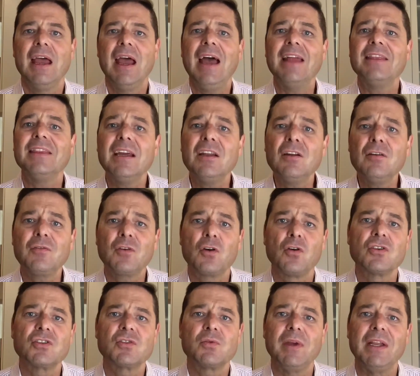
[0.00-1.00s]
And then, of
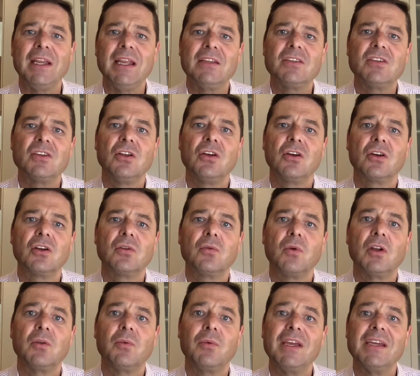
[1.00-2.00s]
course, we need to look at
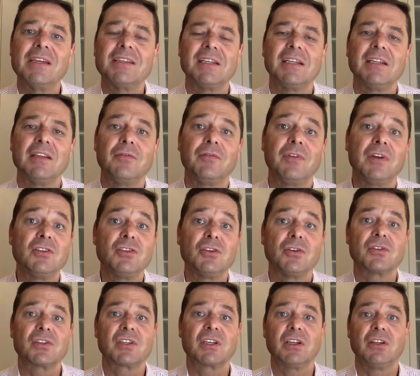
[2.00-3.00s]
what we as
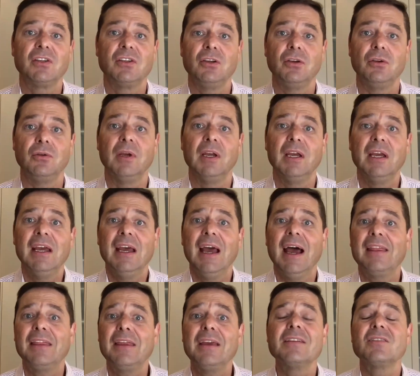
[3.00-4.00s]
individuals can do.
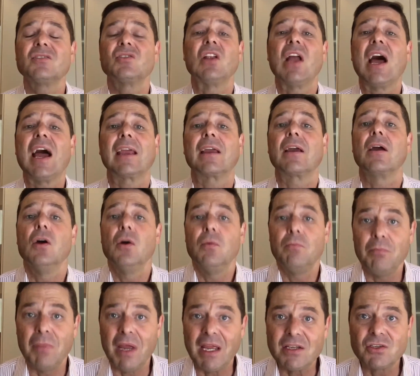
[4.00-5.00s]
Things like
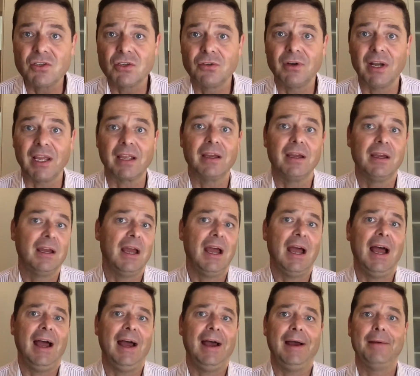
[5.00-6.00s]
mentoring,
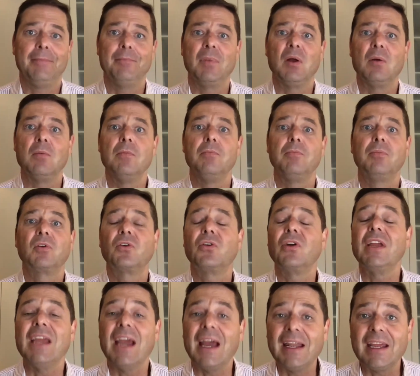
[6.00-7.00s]

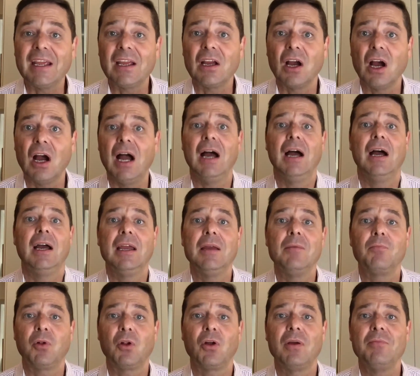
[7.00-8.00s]
creating
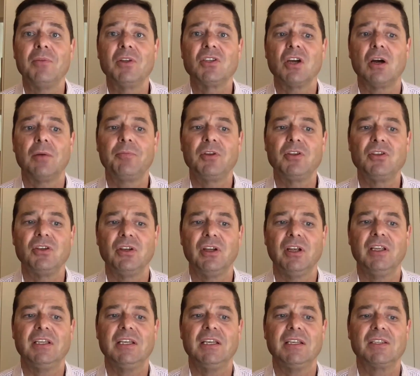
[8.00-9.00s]
employment
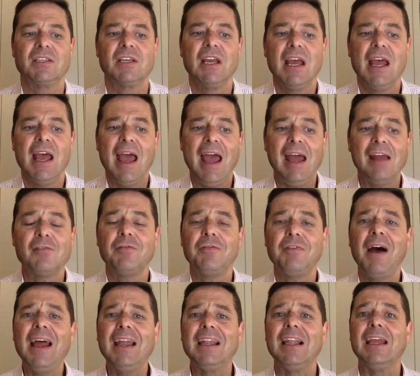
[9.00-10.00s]
opportunities, and
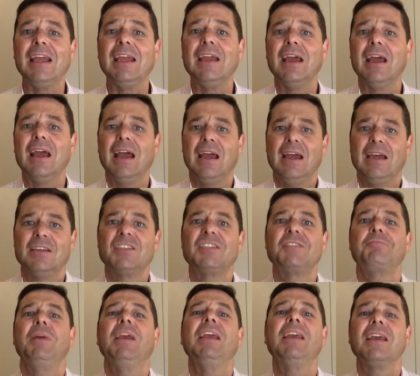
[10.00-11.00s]
finally,
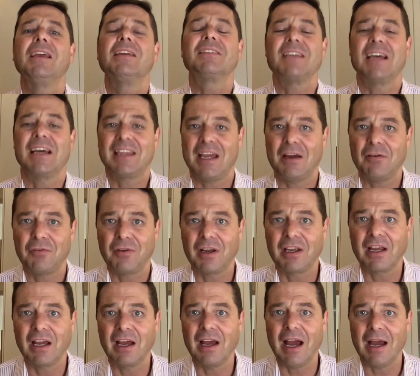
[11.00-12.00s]
speaking South
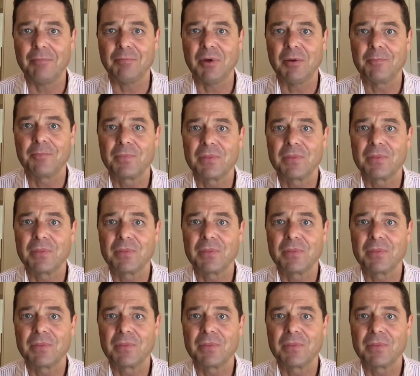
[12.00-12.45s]
Africa up.